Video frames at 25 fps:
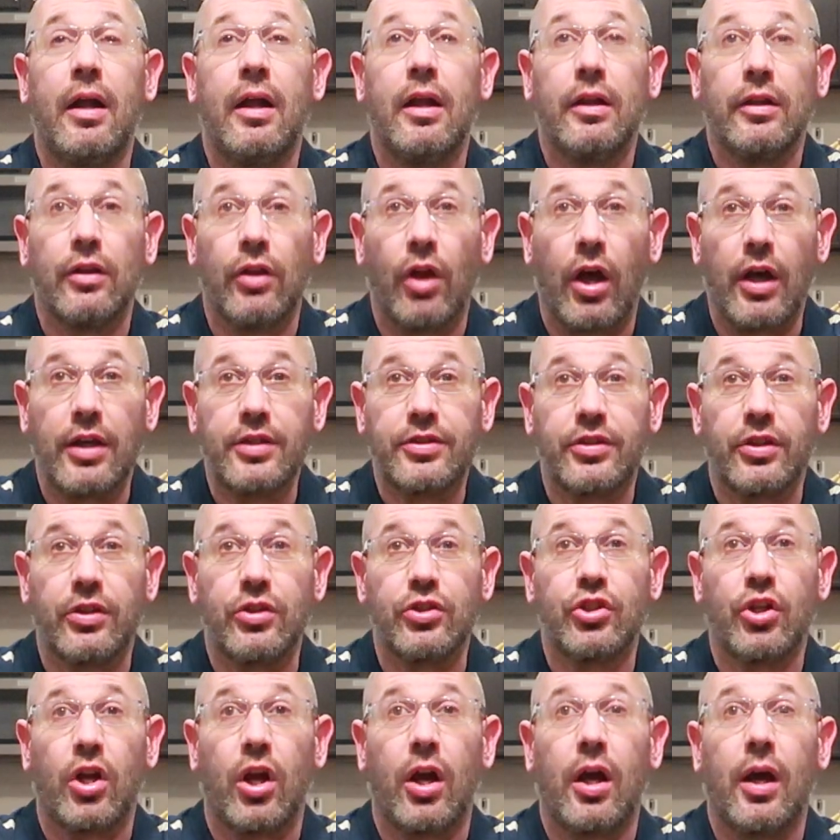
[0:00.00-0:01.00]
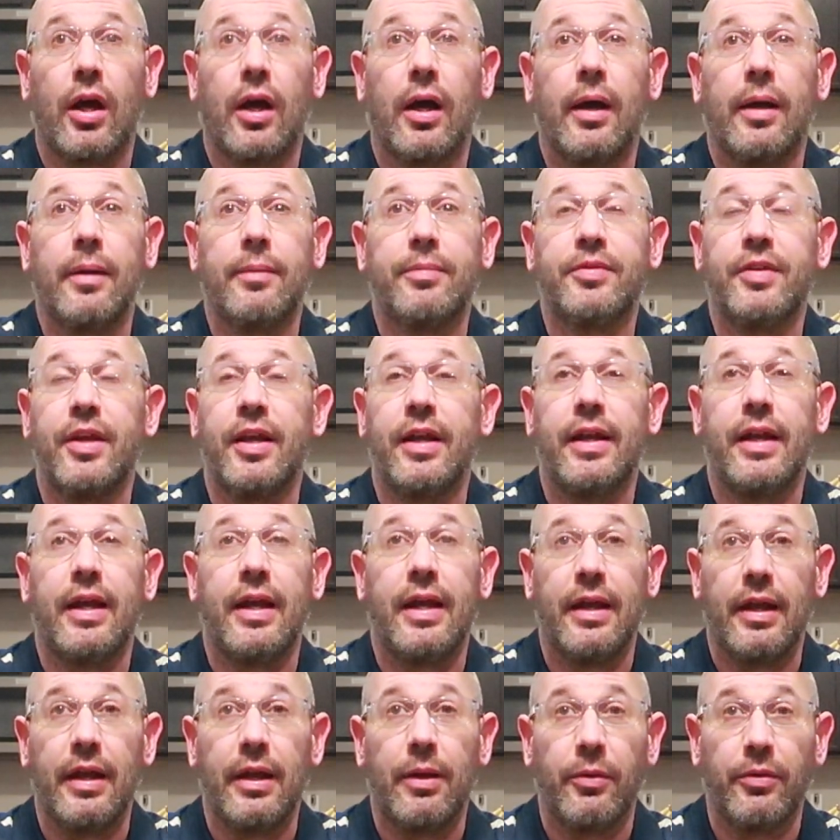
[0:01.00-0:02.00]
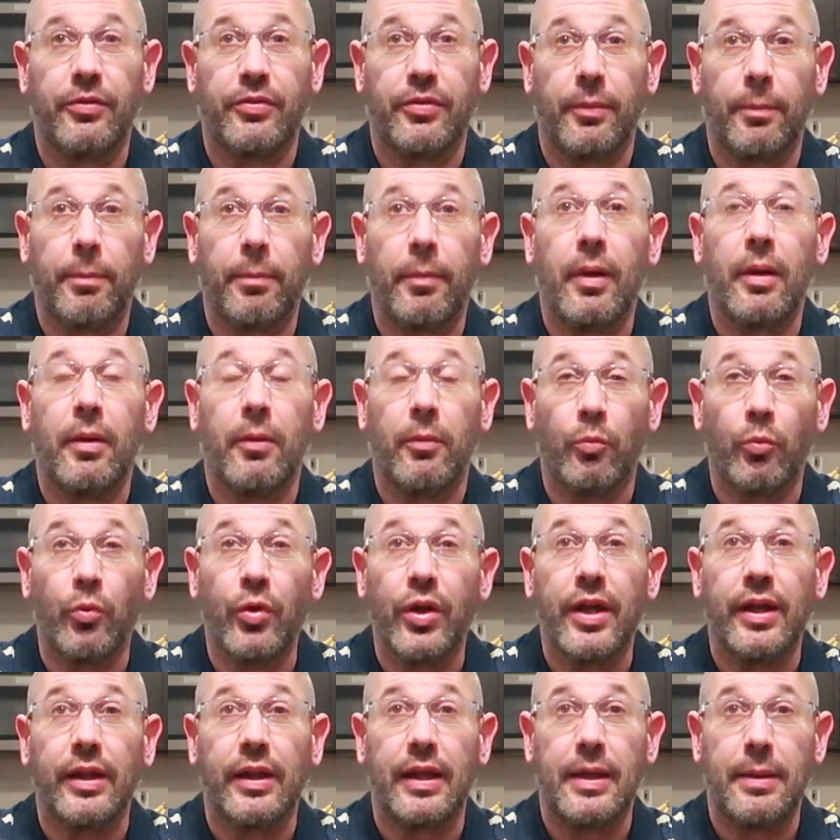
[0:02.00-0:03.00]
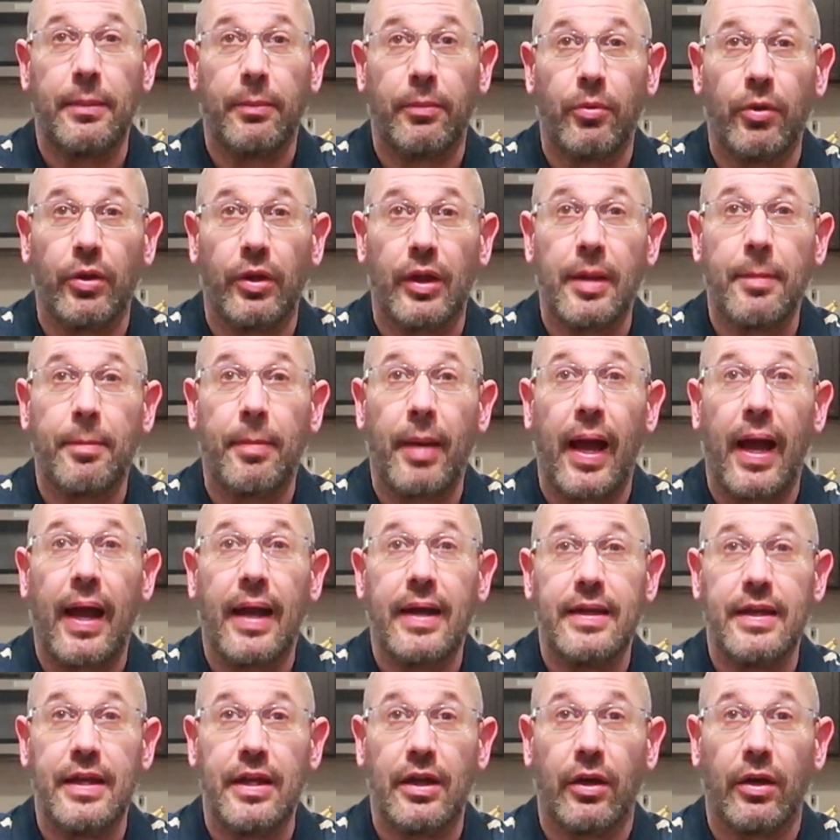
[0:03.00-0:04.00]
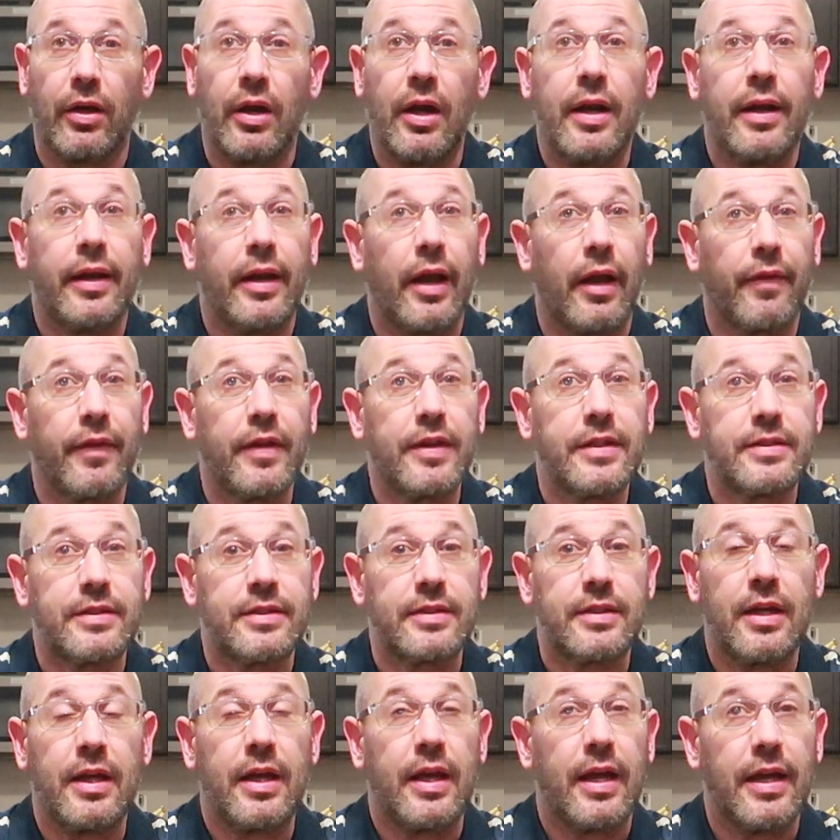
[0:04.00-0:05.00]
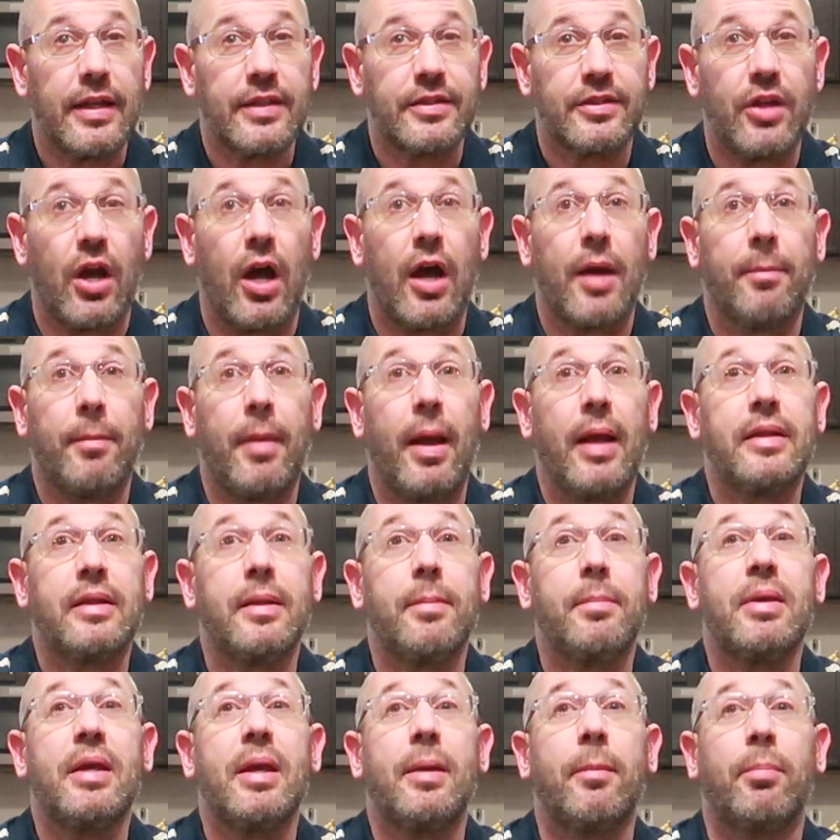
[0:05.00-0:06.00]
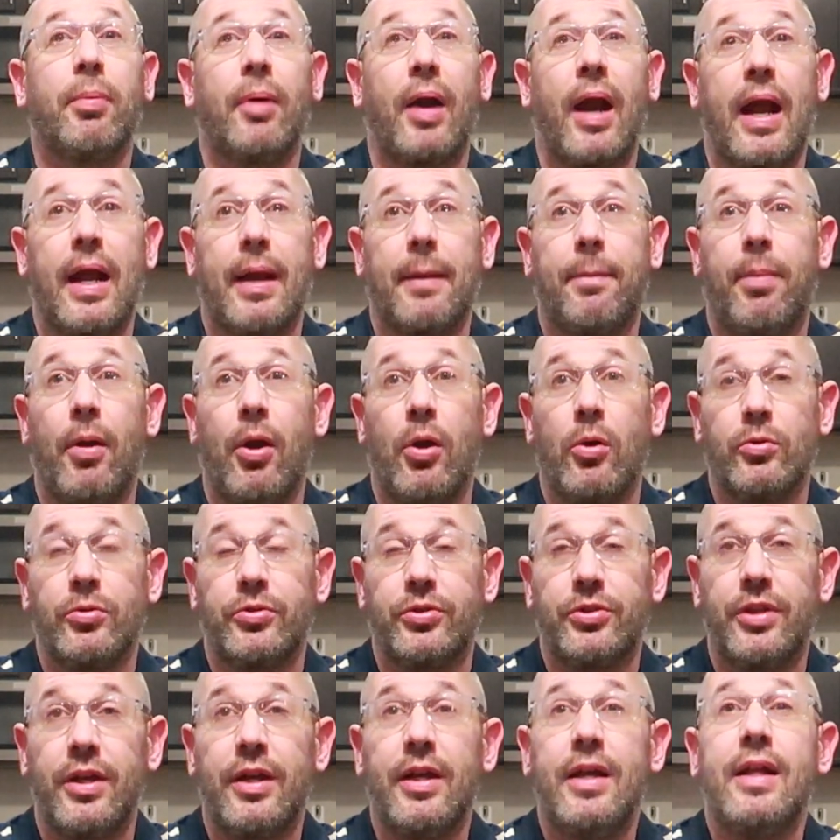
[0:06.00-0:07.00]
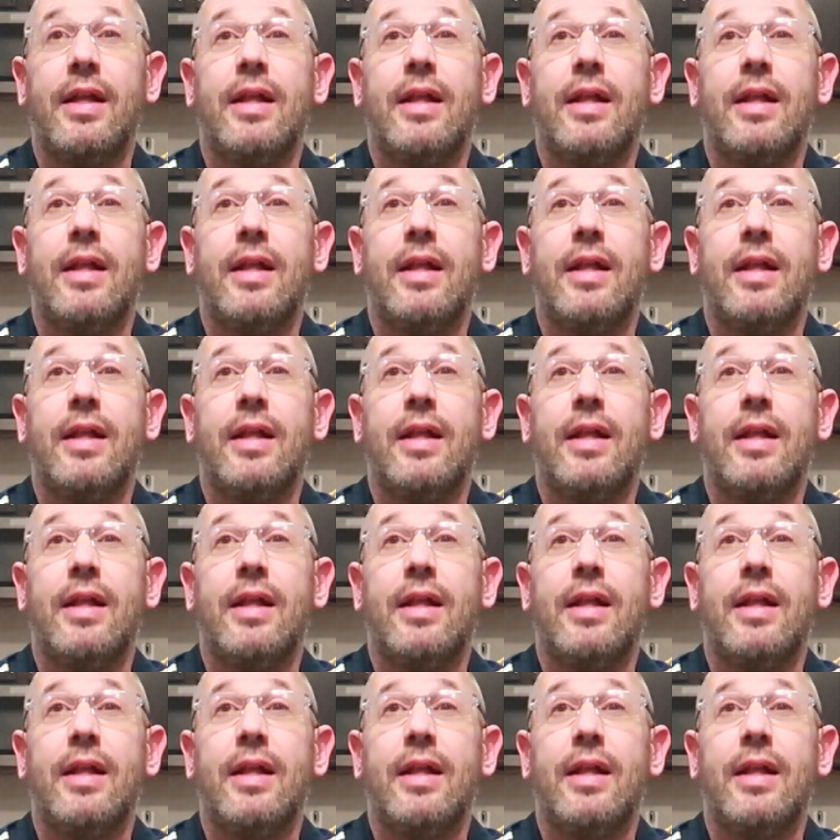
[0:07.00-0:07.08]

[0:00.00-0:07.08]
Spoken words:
lost their jobs, and it was a really, really bad year. Now this is not meant to be a brag post.